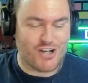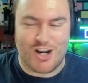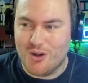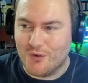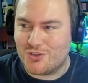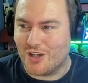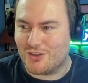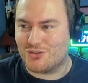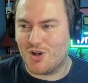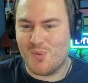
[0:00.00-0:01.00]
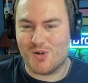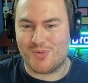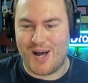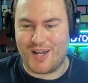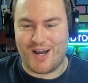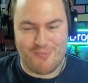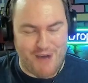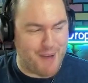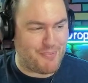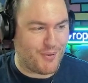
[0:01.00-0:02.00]
I love Scyther so much, man. I'm
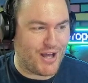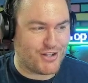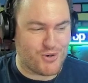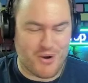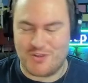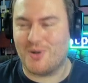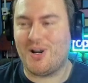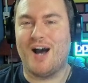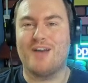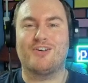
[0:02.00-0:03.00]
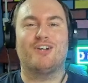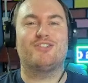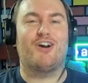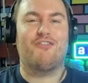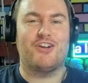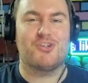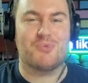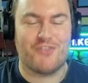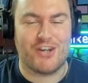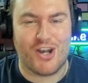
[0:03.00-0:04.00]
happy with that choice. But guys, I'm going to start finishing up
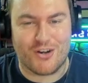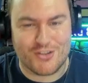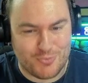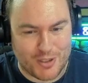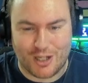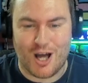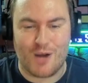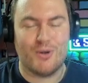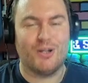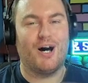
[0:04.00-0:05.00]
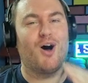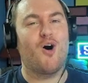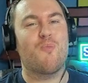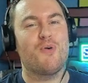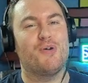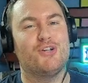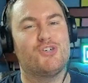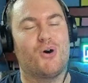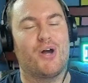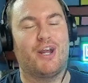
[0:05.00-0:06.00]
the video because it's been a long one. I hope you
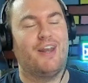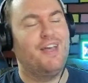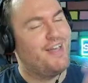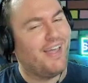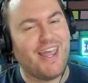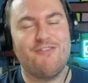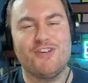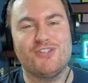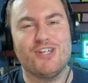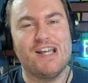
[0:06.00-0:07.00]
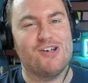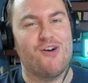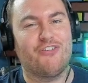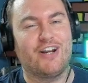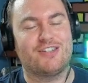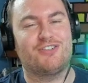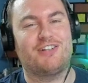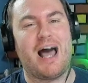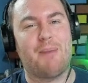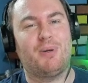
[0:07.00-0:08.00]
enjoyed it. If you did, don't forget to
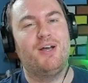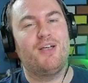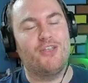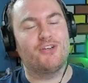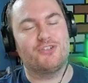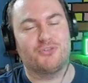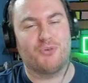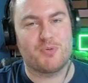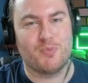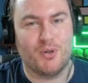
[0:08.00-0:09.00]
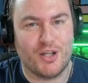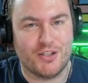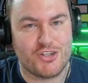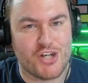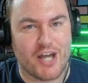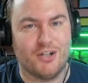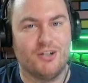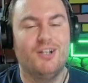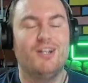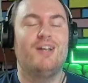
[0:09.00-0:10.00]
slap the subscription button on the
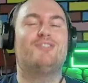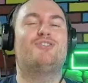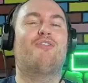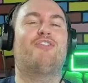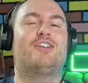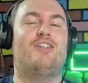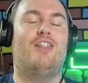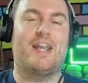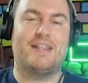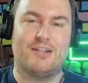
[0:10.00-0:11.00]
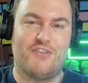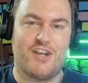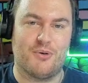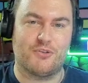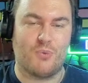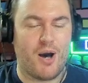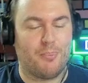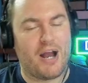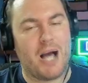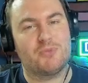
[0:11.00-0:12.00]
channel. Don't forget to like this video as well.
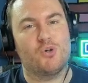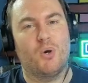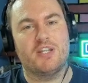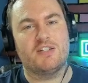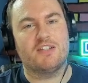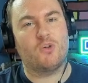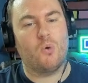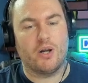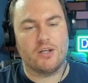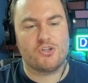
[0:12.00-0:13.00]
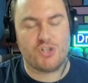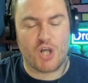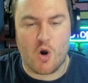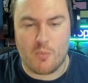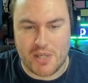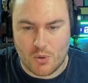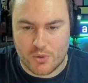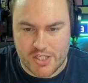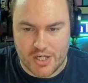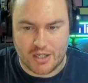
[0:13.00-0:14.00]
Perhaps join the Discord and show me your
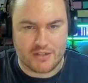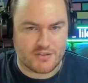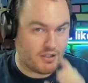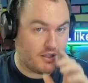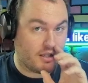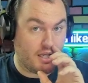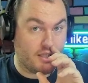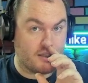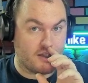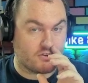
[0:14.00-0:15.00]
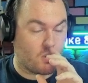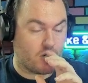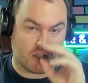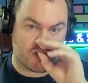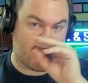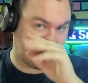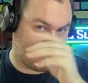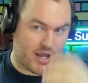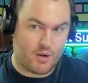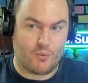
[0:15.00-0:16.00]
tier list in the Discord. I'll check
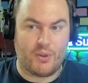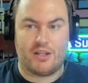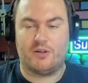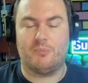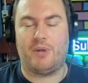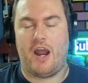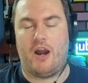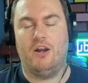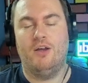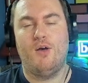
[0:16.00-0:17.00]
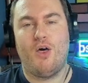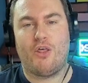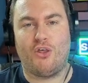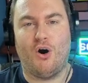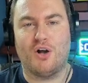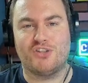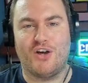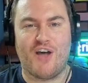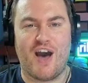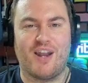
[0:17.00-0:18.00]
them out and we can compare thoughts
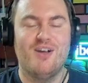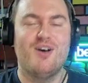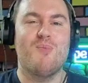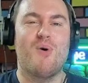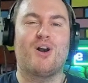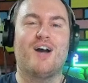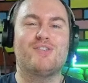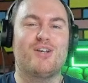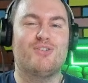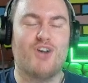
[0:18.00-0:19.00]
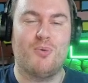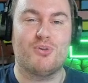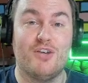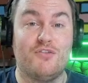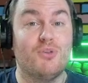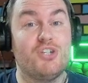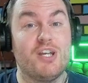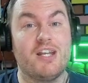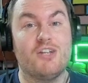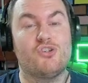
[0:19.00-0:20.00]
on that. Well, guys, thank you so much. If you
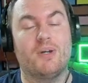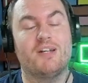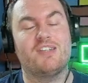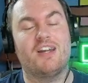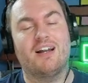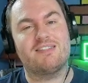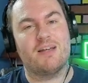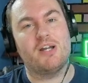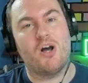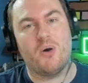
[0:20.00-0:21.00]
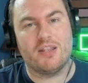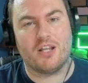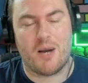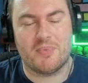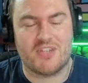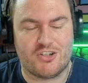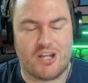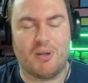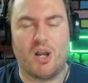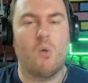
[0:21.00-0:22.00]
did enjoy this tier list, let me know in the comment section
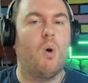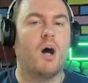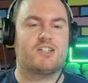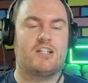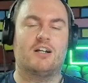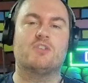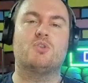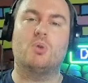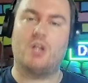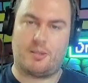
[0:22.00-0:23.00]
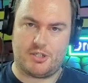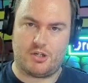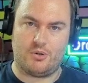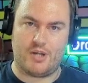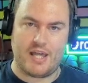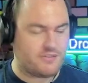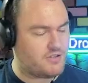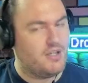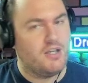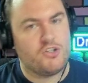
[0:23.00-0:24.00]
down below what tier list you would like me to do next.
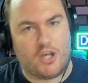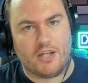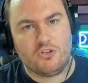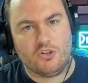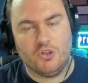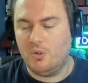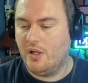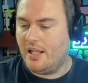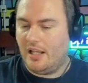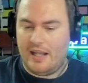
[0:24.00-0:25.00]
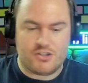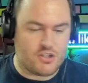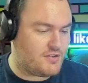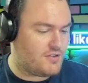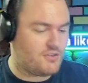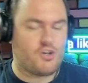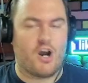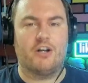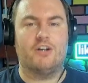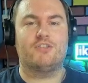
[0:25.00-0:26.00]
Gen 2, Legends,
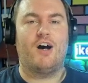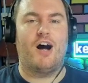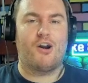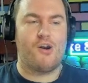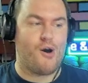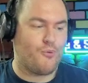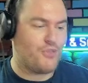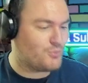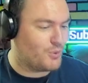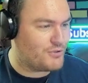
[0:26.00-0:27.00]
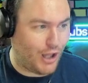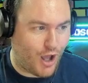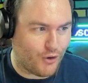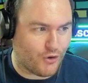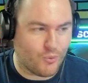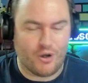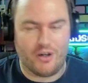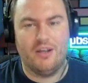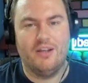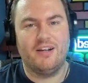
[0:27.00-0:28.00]
Starters, I don't know. This one was a longer one.